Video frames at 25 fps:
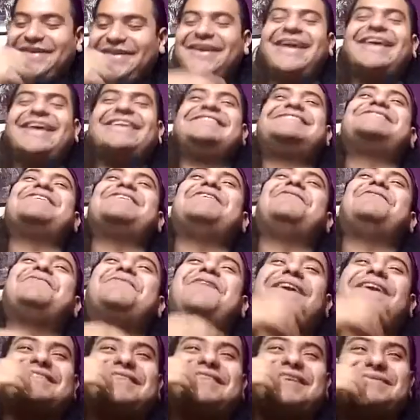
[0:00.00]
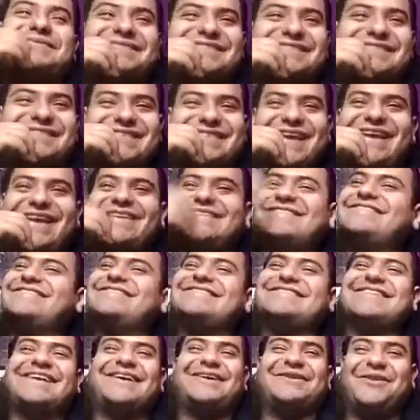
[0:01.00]
it's so fucked up to say because
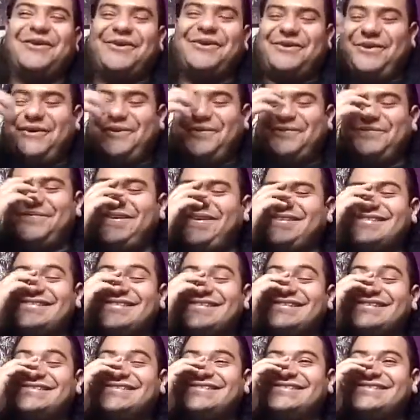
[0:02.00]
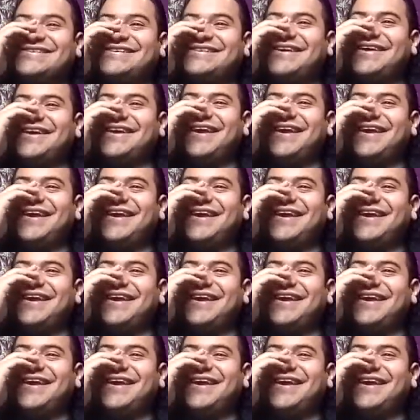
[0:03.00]
it's like a local business